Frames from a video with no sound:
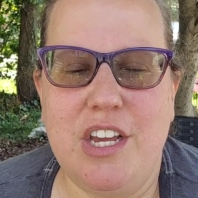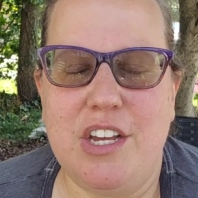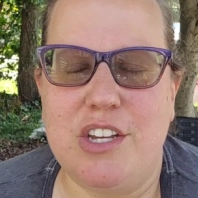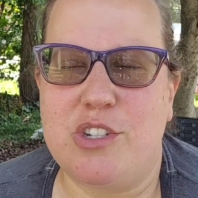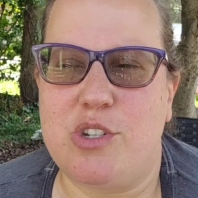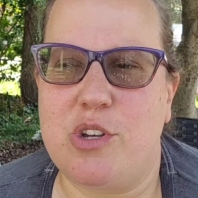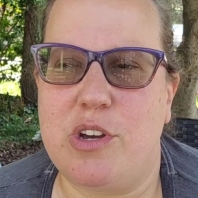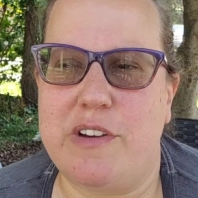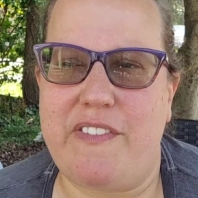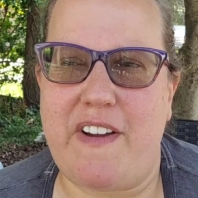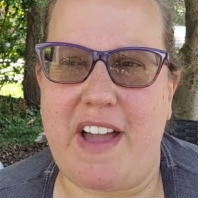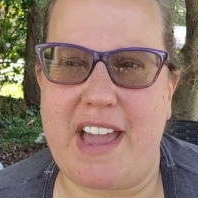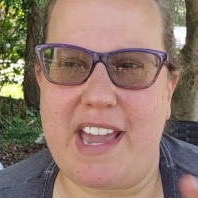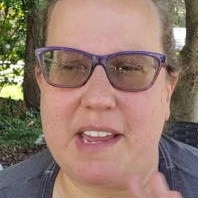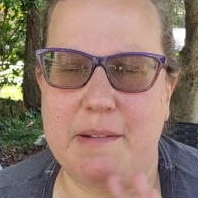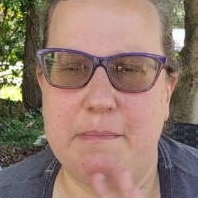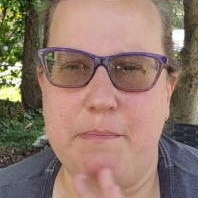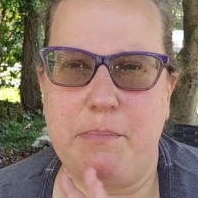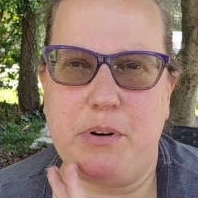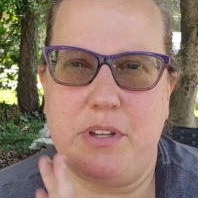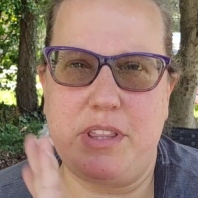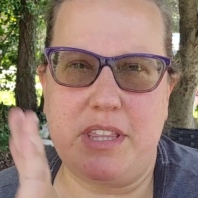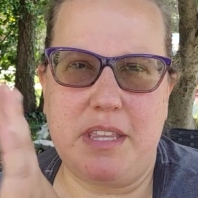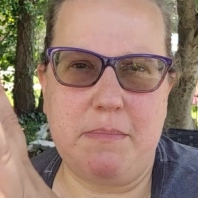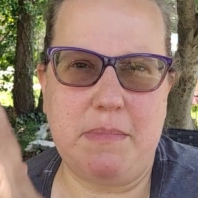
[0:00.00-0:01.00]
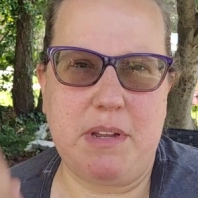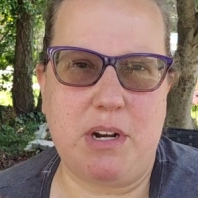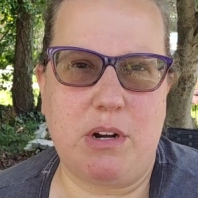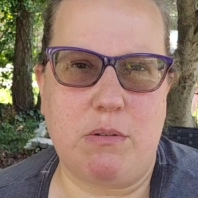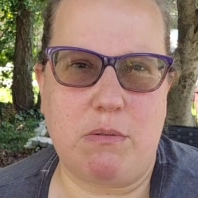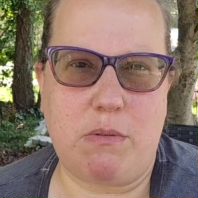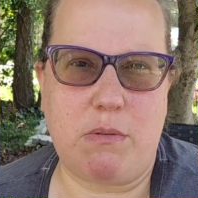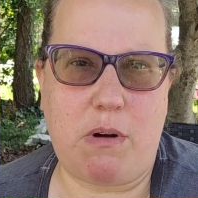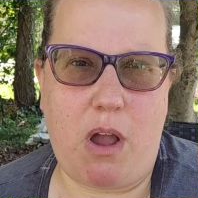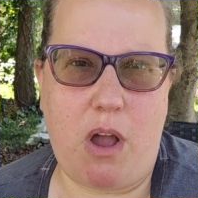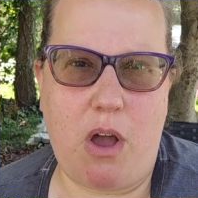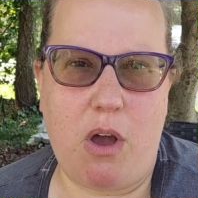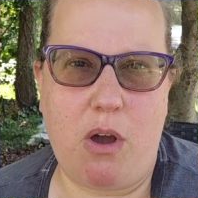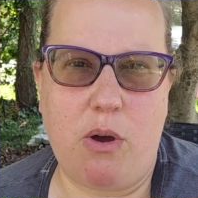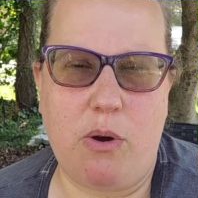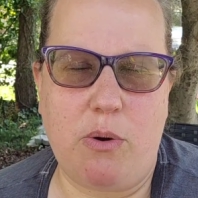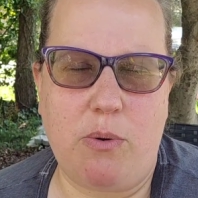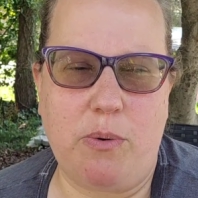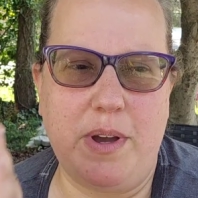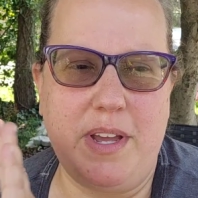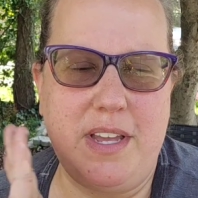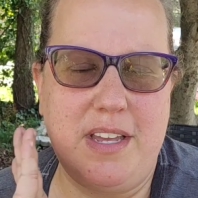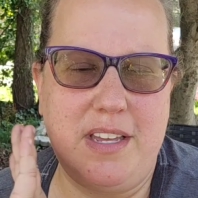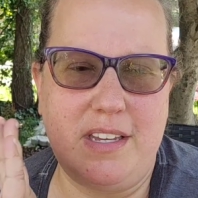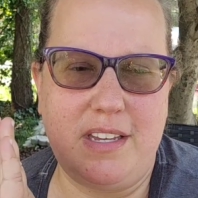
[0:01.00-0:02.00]
So if I can put them in a
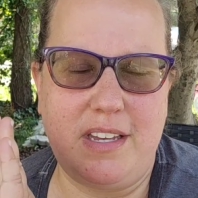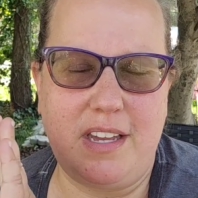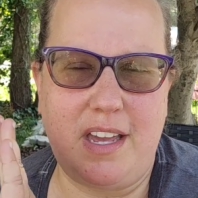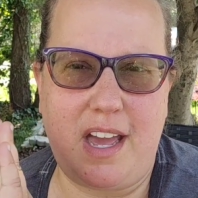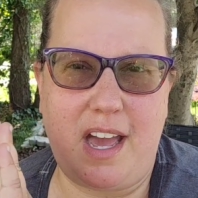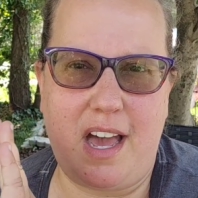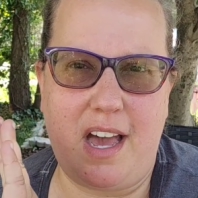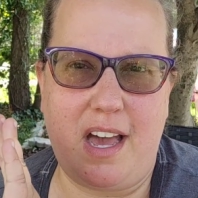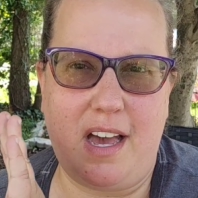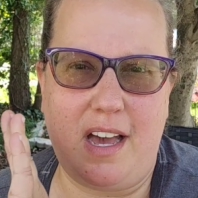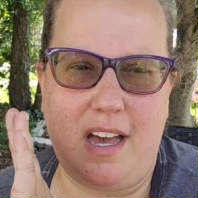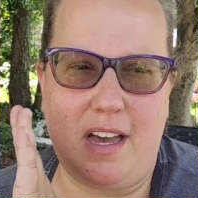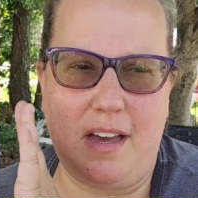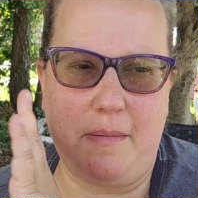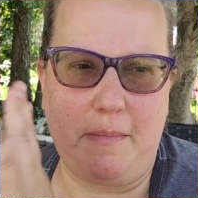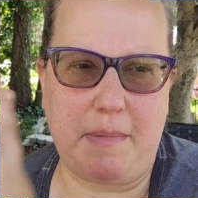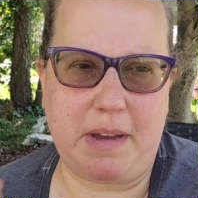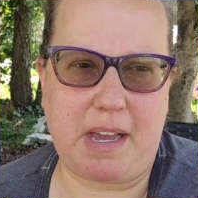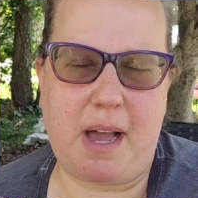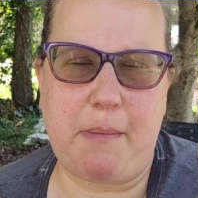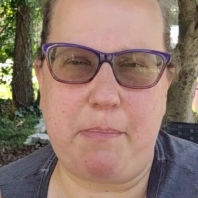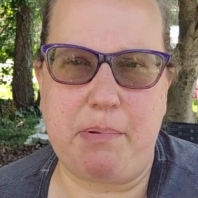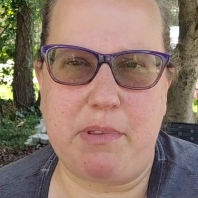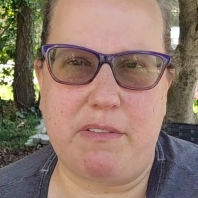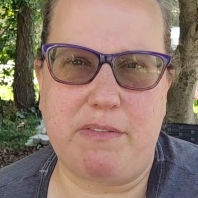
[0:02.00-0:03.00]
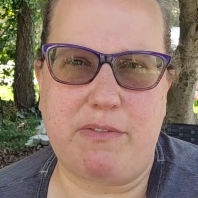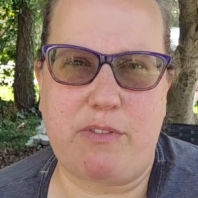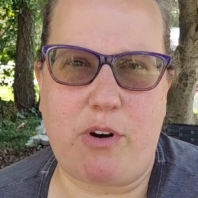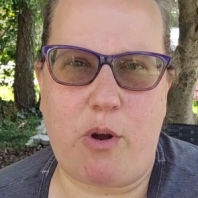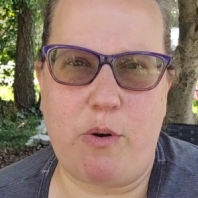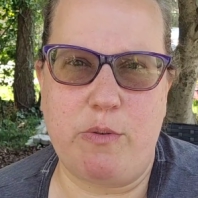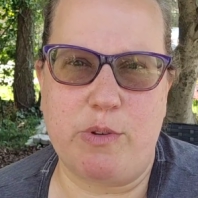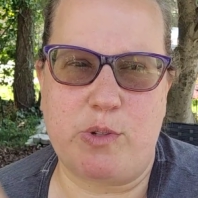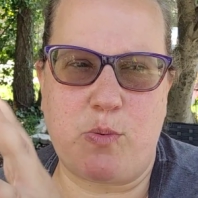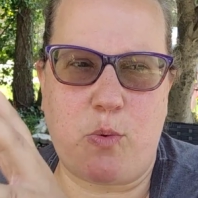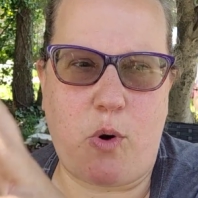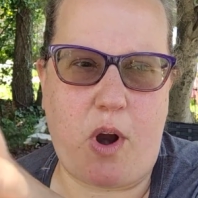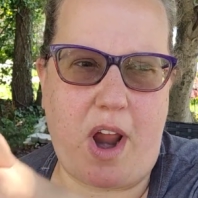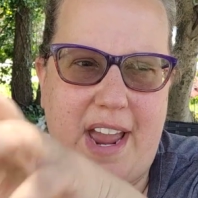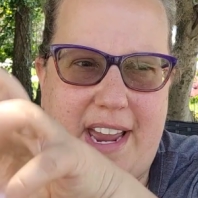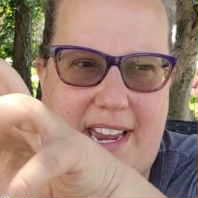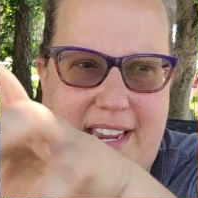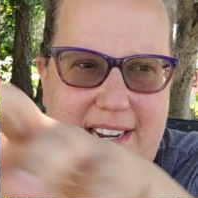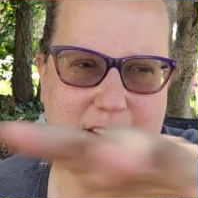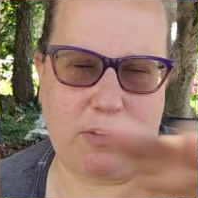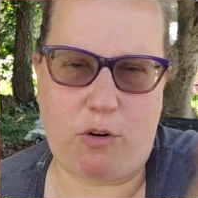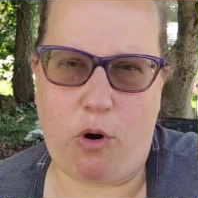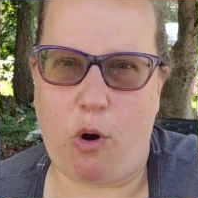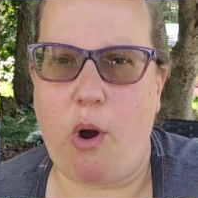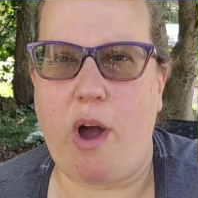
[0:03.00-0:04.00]
row, a couple of rows where I
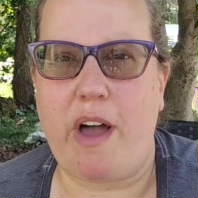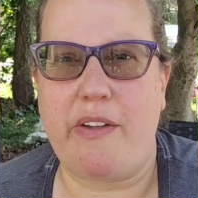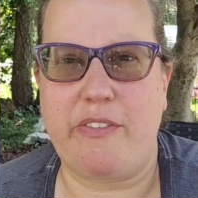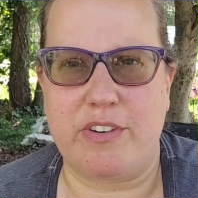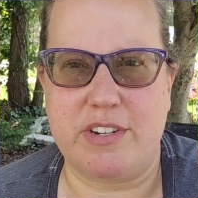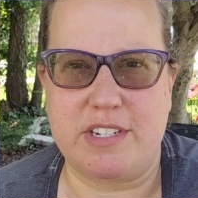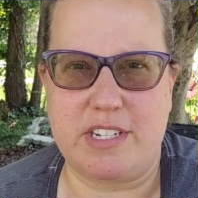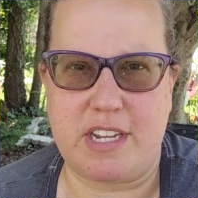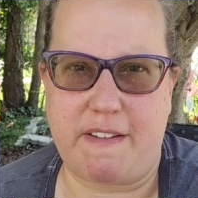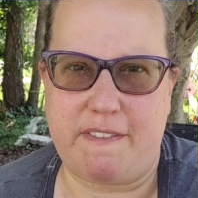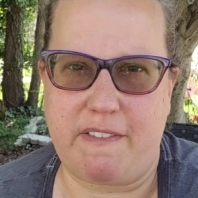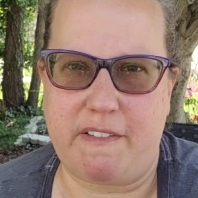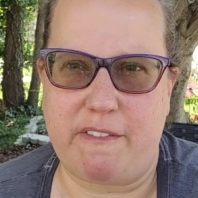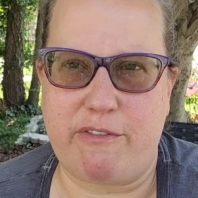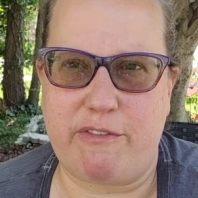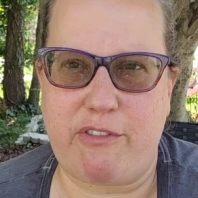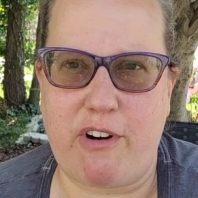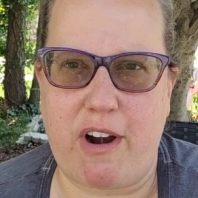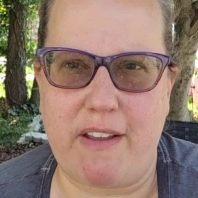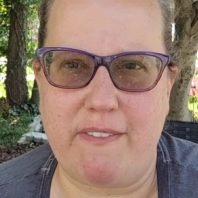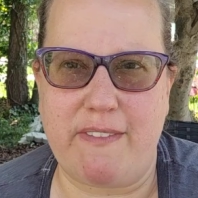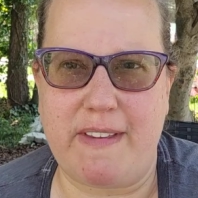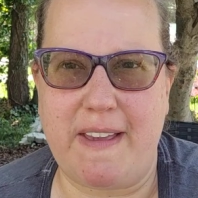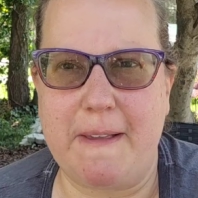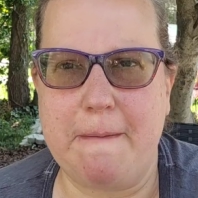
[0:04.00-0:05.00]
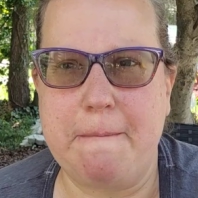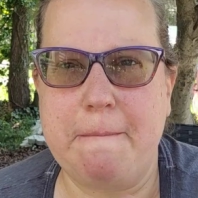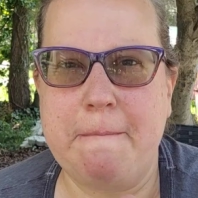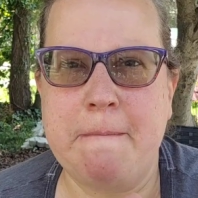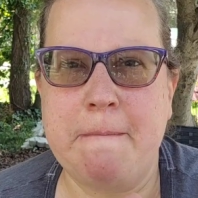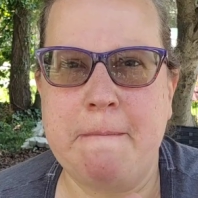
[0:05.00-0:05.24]
can grow other stuff in front of it,